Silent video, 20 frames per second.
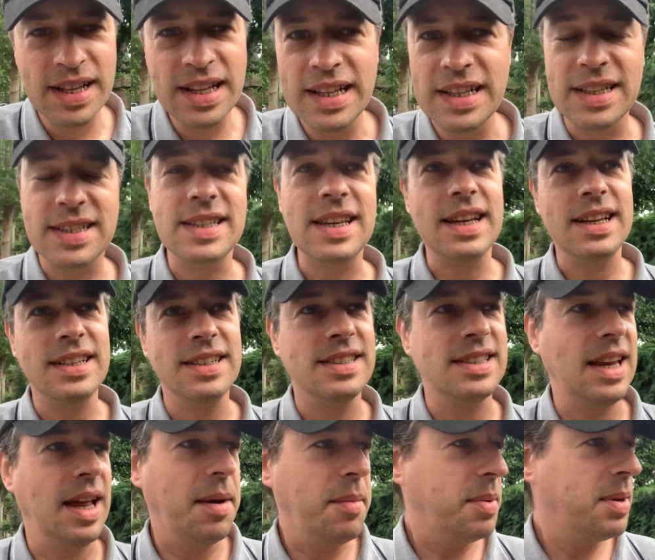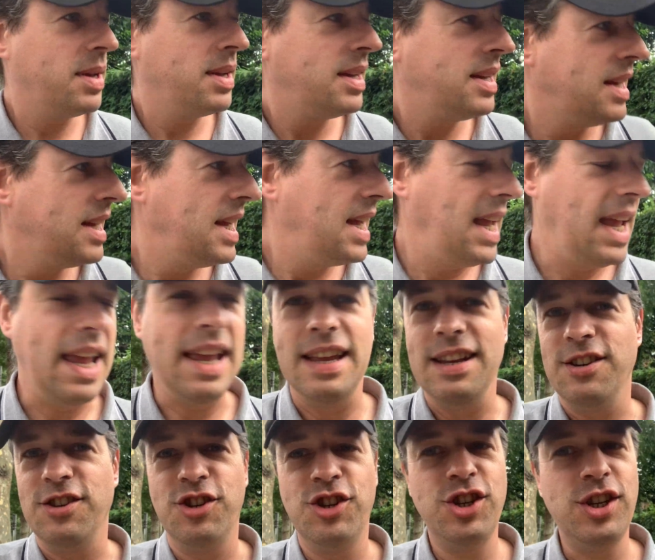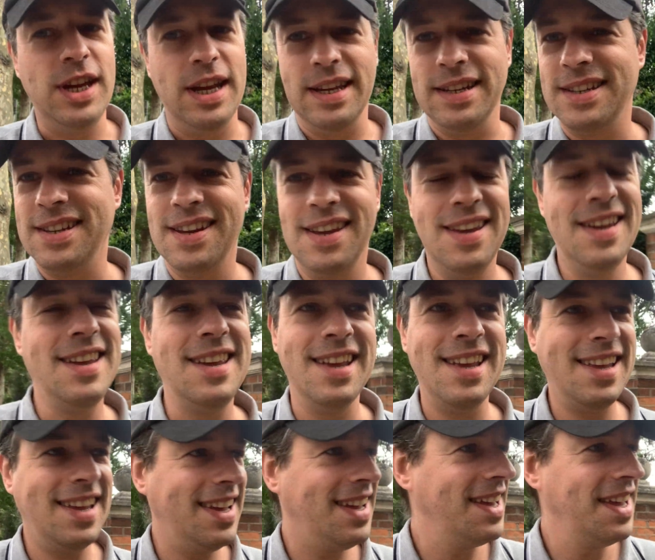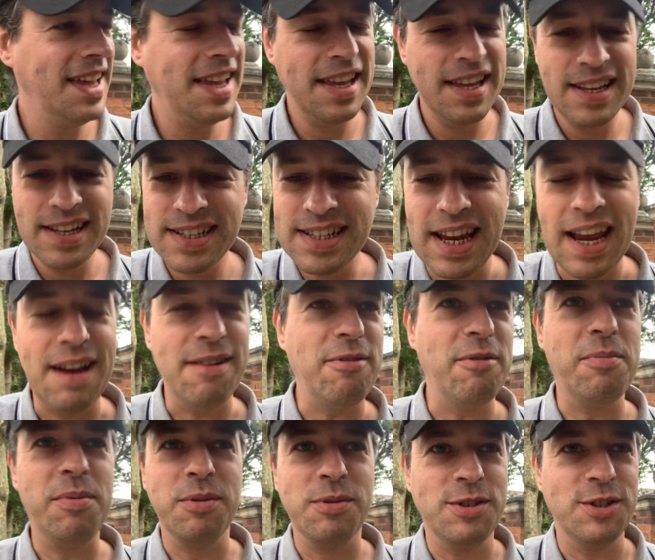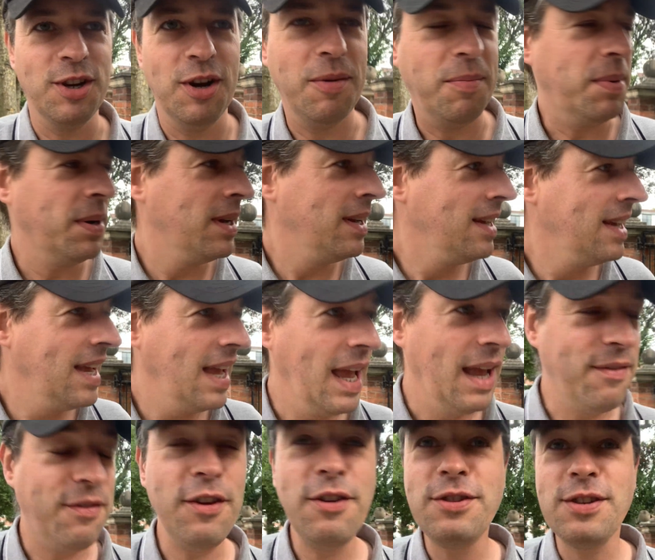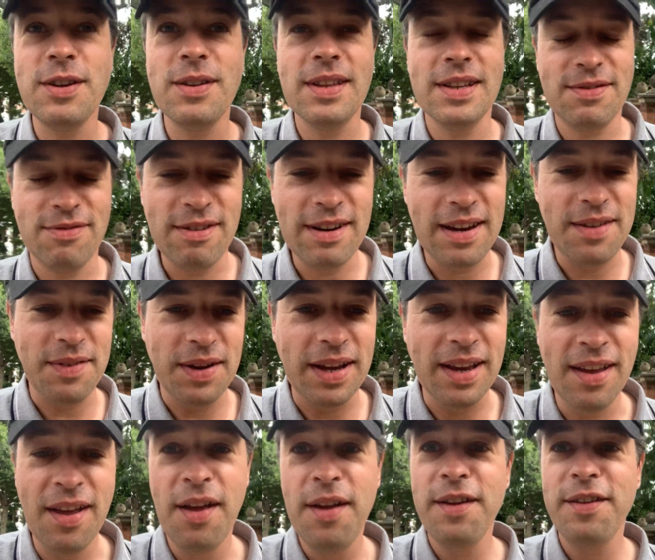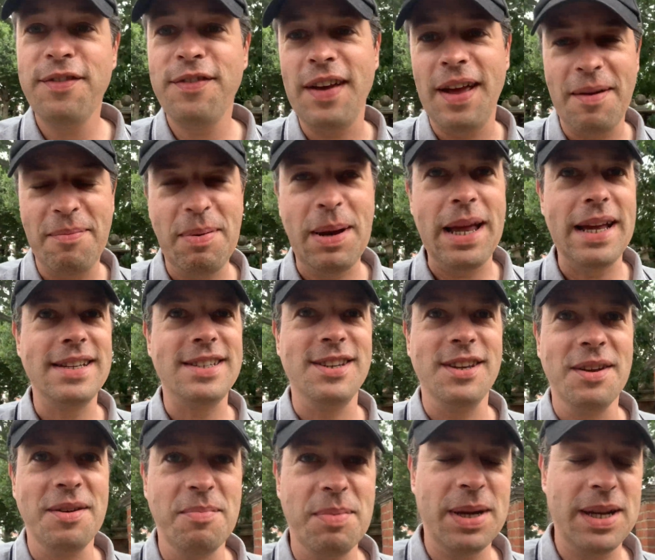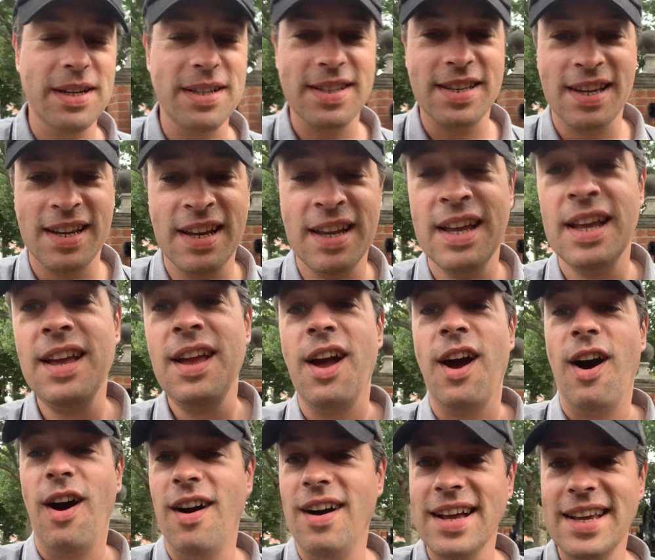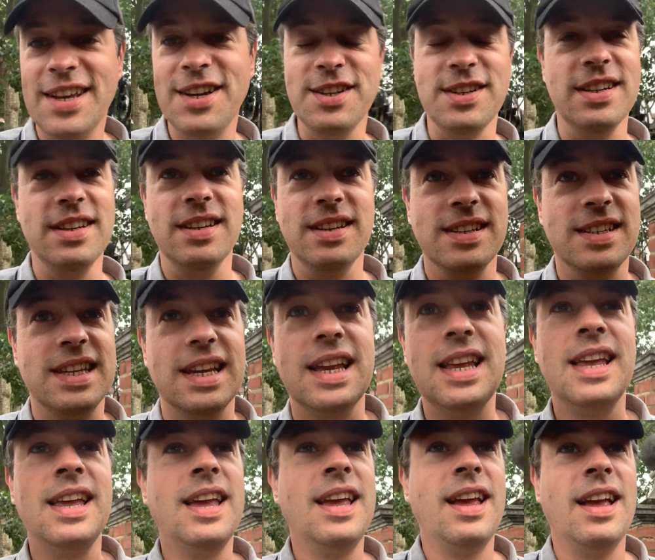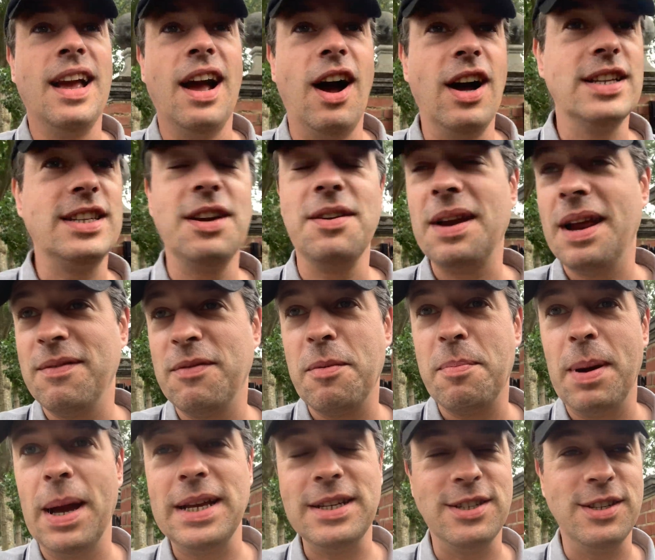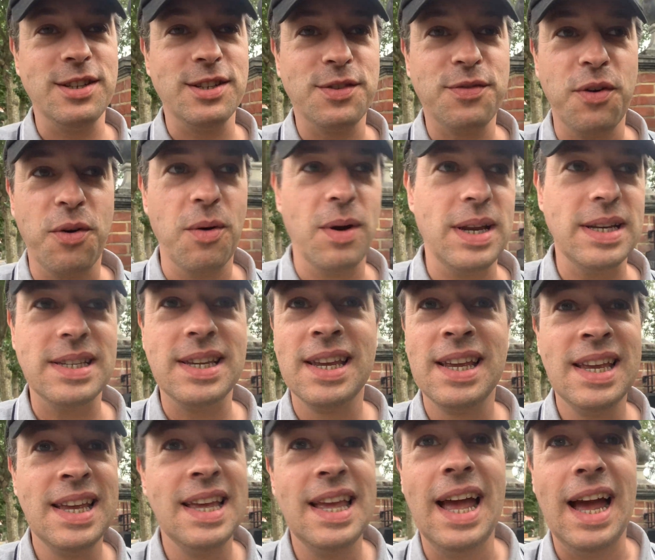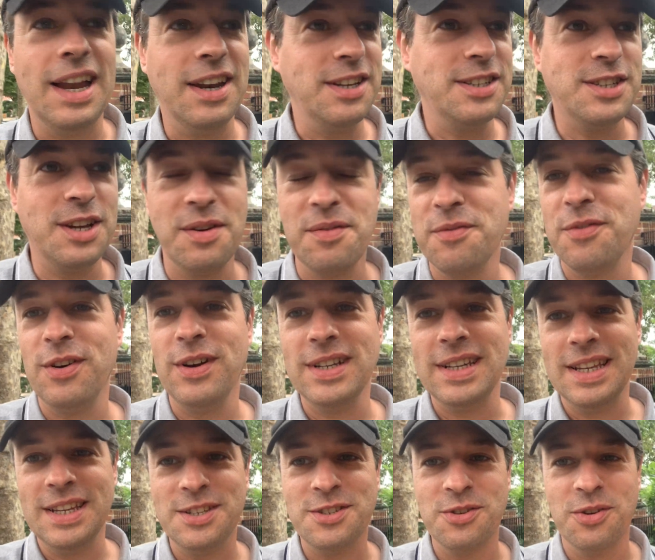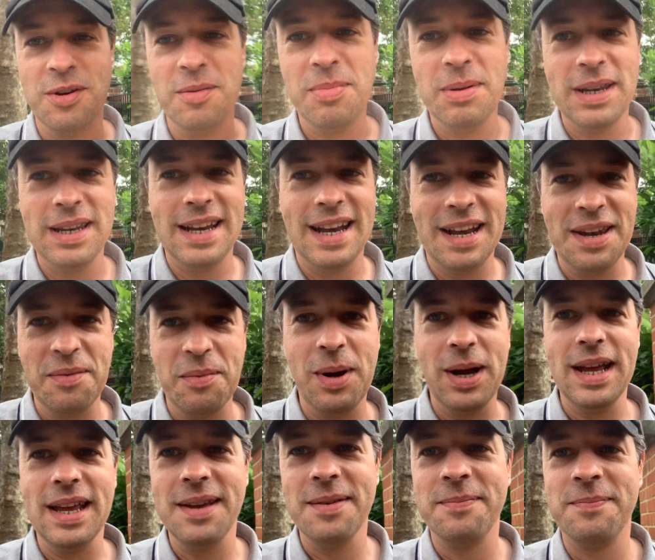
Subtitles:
The second step is shit. Terrible job. If you do this for a living, fair play to you, because I couldn't. I don't have the patience for it, and I don't find it enjoyable in any way.